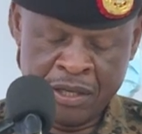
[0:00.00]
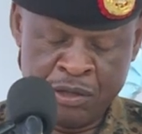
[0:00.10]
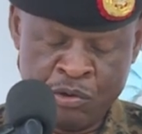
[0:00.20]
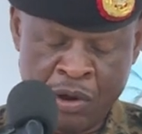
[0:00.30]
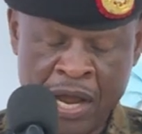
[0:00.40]

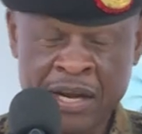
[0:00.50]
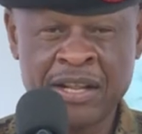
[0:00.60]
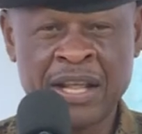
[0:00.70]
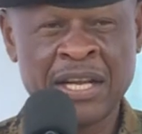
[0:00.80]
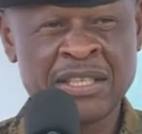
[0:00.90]
You heard
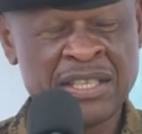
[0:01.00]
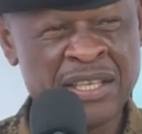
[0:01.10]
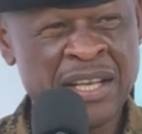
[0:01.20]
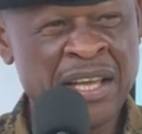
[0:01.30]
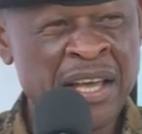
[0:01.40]
that
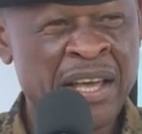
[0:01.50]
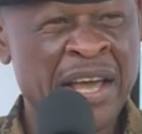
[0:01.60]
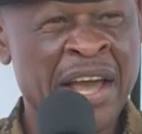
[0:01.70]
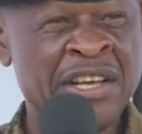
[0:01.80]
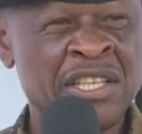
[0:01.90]

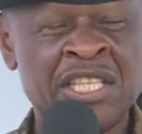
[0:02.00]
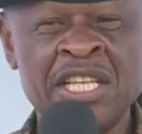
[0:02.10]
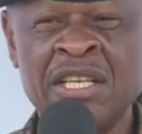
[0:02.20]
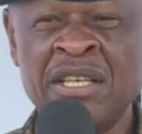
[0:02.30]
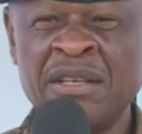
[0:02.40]

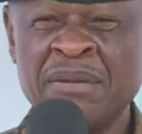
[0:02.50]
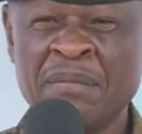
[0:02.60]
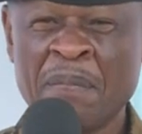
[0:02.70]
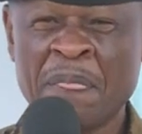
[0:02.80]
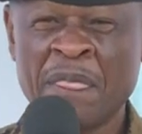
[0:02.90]
18
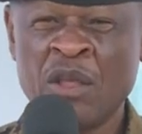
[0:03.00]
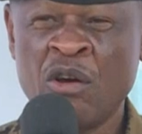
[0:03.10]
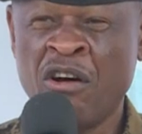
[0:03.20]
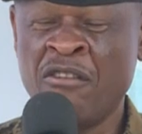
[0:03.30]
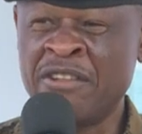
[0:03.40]

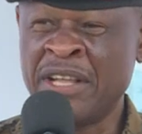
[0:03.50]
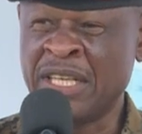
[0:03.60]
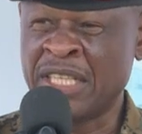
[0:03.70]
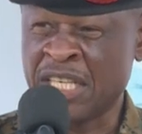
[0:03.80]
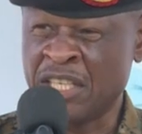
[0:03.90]
of the
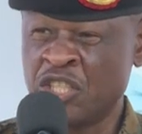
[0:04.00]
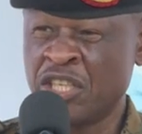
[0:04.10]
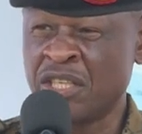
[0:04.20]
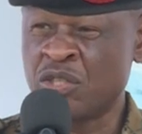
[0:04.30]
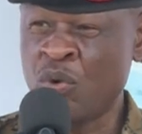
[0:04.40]

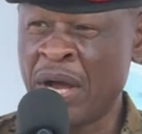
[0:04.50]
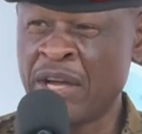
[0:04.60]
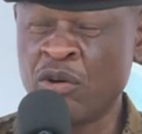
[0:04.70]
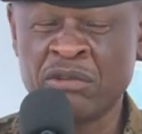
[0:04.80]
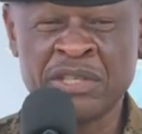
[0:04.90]
technicians
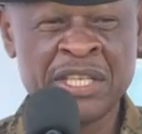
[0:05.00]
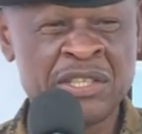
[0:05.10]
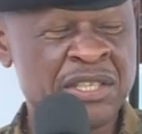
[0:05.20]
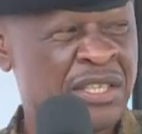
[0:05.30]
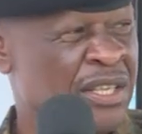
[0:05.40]
working on
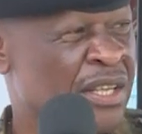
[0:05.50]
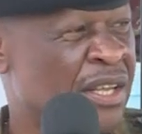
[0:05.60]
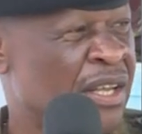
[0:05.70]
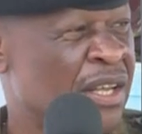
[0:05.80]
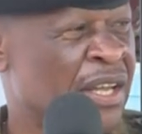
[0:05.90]
this
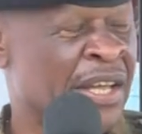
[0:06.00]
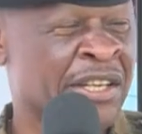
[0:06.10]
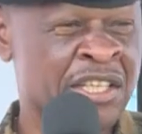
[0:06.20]
in